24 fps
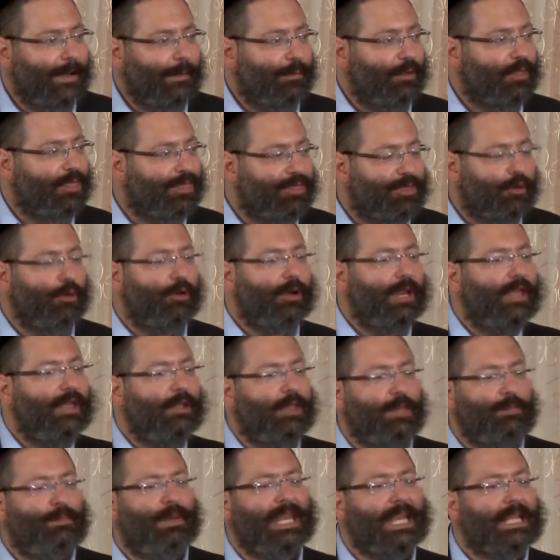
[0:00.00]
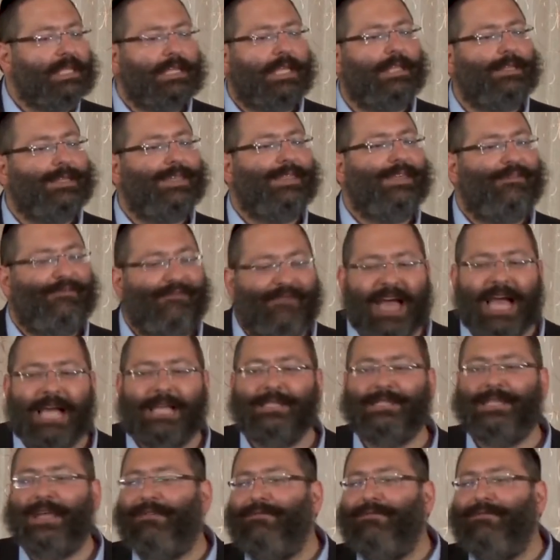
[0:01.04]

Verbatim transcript: But thirty minutes into the fast,